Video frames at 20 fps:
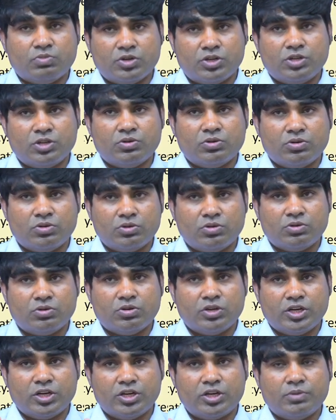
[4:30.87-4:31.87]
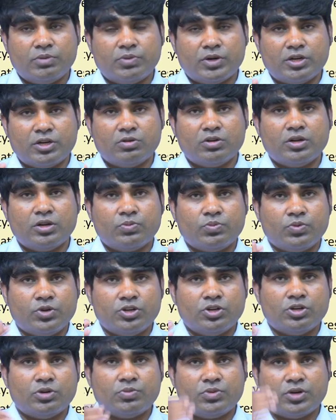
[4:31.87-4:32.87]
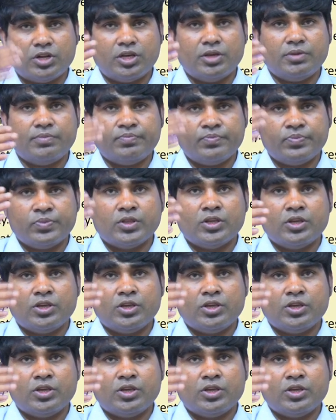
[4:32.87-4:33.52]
but at a particular point of time